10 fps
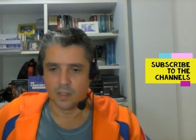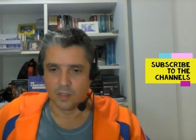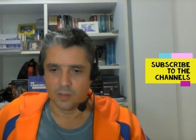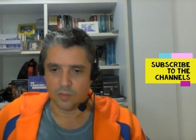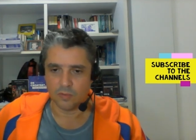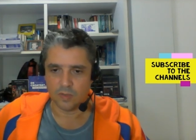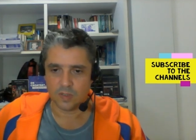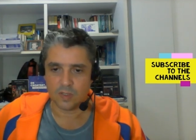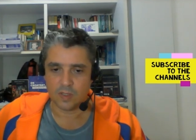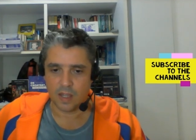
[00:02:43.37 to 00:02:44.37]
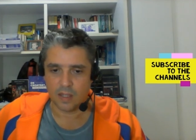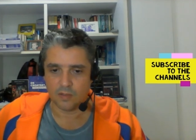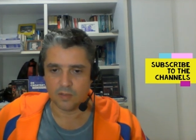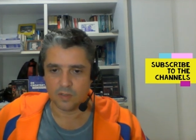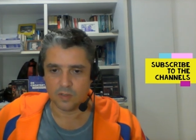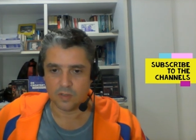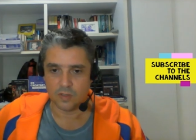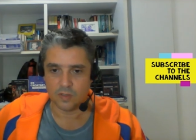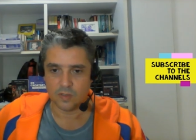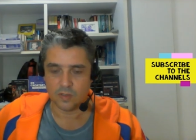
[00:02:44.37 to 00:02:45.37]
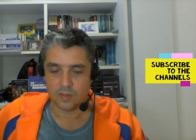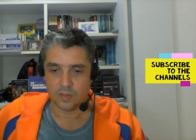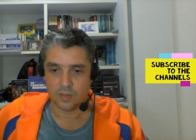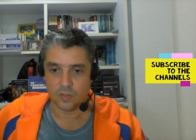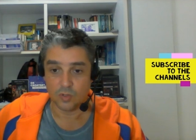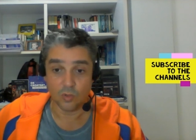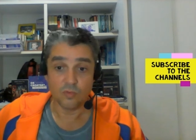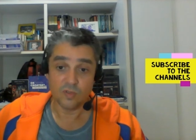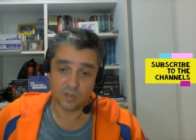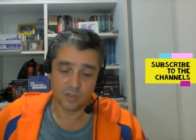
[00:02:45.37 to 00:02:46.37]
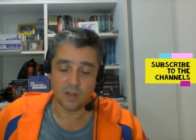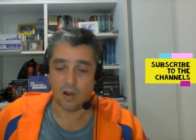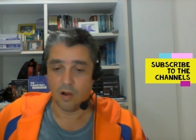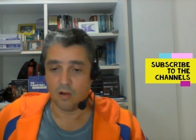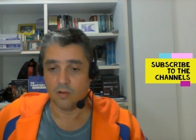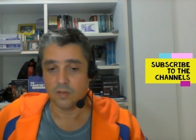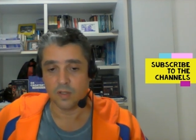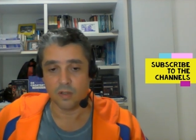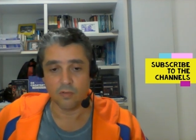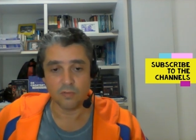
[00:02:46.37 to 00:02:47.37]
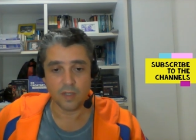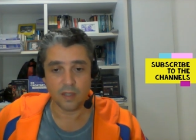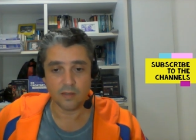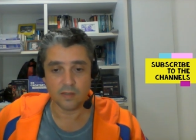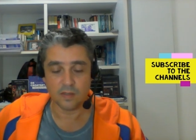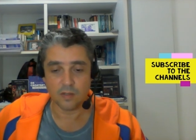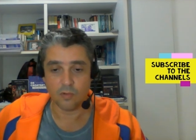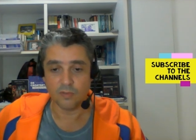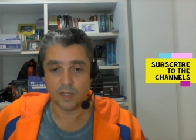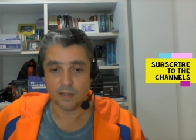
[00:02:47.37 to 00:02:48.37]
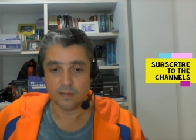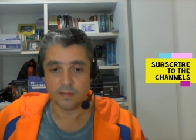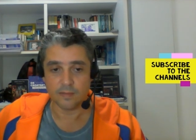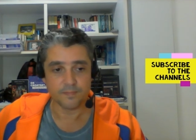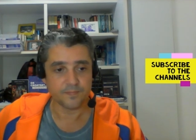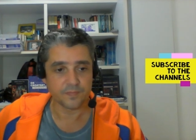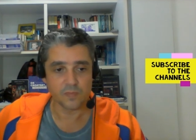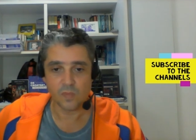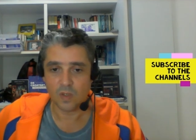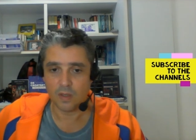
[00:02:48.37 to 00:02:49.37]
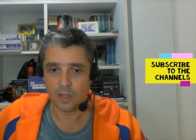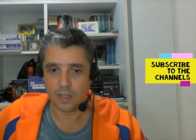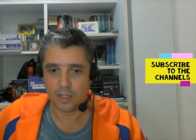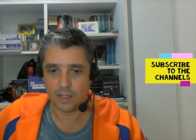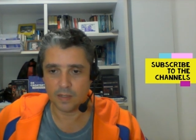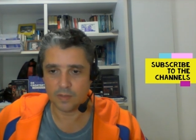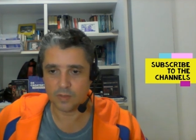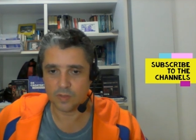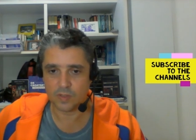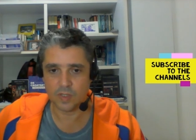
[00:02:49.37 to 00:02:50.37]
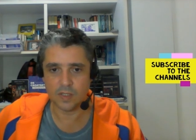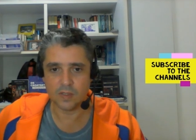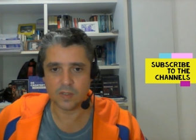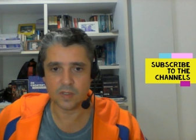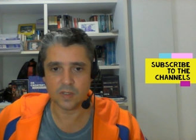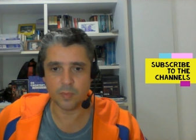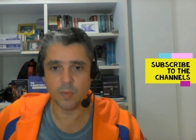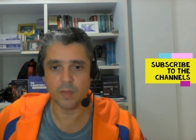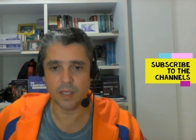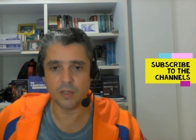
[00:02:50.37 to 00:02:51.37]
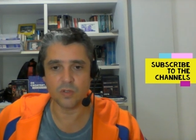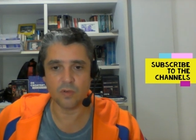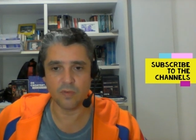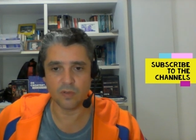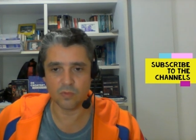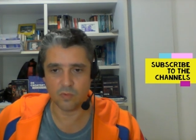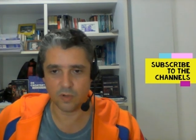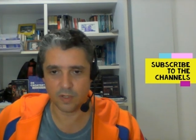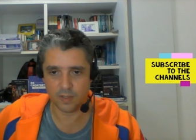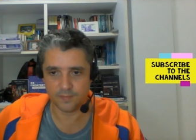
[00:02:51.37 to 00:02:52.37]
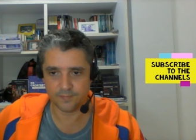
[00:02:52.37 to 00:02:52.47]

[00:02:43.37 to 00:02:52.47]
So this is a uh, this this those are the context contents. Uh, since the publication of his work,